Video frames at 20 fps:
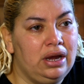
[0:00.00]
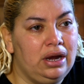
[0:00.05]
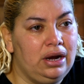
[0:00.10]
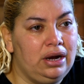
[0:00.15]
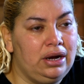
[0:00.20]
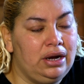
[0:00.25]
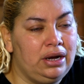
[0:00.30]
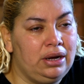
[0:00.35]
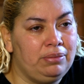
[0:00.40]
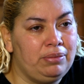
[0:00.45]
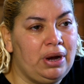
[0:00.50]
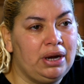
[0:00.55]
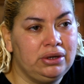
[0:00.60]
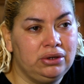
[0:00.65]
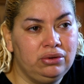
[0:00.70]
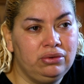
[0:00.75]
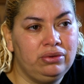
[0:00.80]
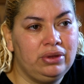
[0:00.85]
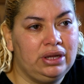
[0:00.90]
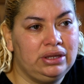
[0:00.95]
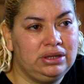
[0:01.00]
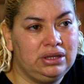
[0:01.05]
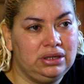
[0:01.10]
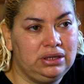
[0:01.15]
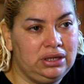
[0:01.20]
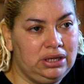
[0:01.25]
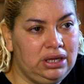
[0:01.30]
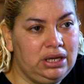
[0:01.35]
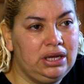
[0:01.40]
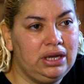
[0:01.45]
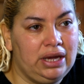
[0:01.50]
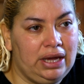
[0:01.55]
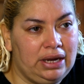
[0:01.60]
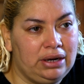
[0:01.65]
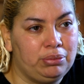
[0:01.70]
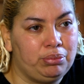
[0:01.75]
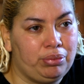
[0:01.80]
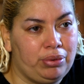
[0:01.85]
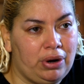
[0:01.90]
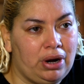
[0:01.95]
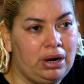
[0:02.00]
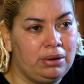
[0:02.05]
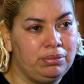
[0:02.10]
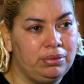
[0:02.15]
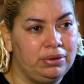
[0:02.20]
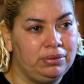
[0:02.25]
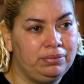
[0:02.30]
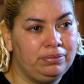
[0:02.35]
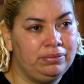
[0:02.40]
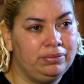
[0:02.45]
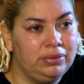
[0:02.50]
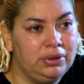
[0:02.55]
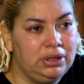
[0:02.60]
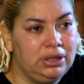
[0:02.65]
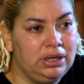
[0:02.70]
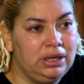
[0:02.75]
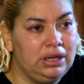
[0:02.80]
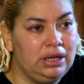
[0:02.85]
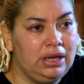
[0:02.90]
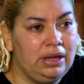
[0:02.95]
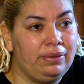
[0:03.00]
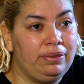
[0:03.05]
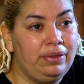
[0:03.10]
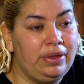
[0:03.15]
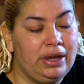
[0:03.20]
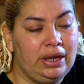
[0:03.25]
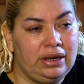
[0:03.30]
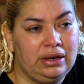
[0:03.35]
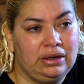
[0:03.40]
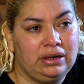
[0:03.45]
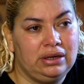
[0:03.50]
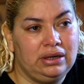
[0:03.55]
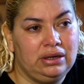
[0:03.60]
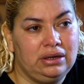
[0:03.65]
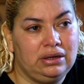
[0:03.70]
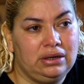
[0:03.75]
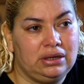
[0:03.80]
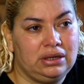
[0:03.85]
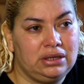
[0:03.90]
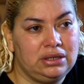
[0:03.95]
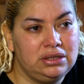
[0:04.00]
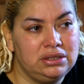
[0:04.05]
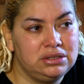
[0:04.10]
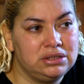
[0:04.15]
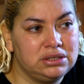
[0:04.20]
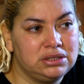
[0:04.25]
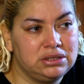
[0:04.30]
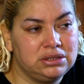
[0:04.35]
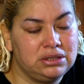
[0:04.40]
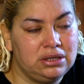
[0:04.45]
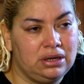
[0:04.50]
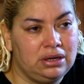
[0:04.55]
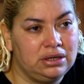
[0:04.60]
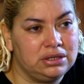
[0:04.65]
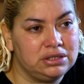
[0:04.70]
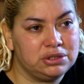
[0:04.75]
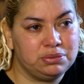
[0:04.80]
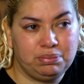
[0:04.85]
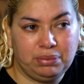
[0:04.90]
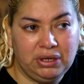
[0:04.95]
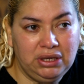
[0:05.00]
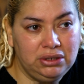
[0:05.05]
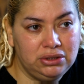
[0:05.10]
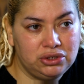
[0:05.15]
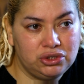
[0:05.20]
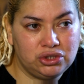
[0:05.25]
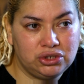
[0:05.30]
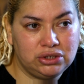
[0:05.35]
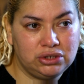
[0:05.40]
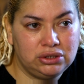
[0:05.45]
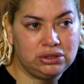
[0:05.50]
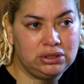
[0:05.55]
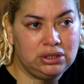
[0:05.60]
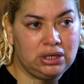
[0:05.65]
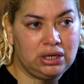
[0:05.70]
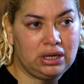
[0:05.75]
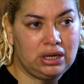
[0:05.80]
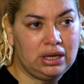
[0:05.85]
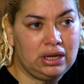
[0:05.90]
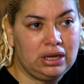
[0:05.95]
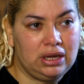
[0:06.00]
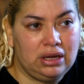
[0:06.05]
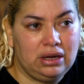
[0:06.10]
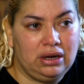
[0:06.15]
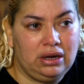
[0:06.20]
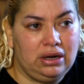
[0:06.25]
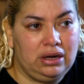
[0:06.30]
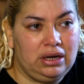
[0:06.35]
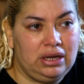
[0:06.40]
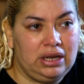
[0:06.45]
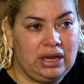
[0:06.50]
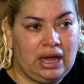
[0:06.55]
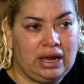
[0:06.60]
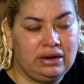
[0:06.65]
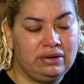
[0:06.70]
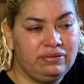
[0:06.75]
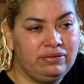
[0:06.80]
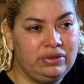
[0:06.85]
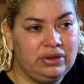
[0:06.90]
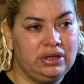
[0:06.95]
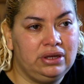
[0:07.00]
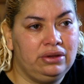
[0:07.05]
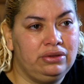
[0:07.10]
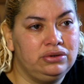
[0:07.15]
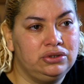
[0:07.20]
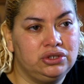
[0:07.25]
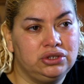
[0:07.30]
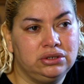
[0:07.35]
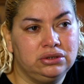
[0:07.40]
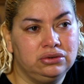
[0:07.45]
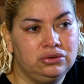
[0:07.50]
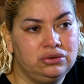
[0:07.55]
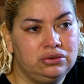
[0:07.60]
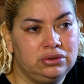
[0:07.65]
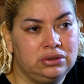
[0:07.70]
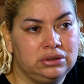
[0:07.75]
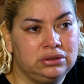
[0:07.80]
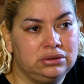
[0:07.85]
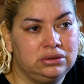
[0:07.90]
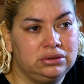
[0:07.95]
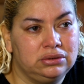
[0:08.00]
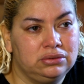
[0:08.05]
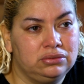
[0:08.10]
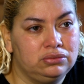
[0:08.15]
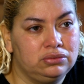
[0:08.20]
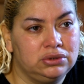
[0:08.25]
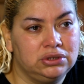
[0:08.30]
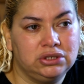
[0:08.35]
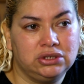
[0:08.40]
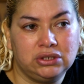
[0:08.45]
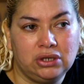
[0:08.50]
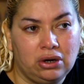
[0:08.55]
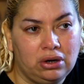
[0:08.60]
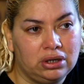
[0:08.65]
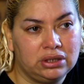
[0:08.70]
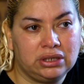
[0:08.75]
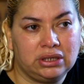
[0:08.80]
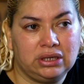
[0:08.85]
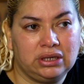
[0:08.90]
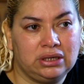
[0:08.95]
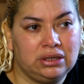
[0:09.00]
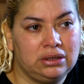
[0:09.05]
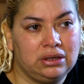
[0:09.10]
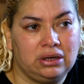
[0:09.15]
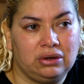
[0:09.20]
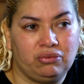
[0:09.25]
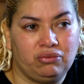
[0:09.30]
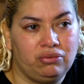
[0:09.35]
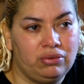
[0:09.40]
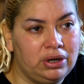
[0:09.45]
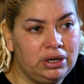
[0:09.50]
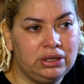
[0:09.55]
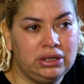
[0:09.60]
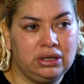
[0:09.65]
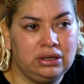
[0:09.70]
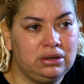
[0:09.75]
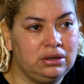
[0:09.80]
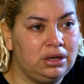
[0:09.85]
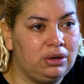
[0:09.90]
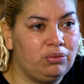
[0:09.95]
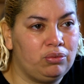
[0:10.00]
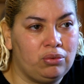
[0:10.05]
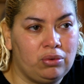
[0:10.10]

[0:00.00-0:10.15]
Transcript: I knew that he had a problem. And then his speech, a lot of the other children were talking and running and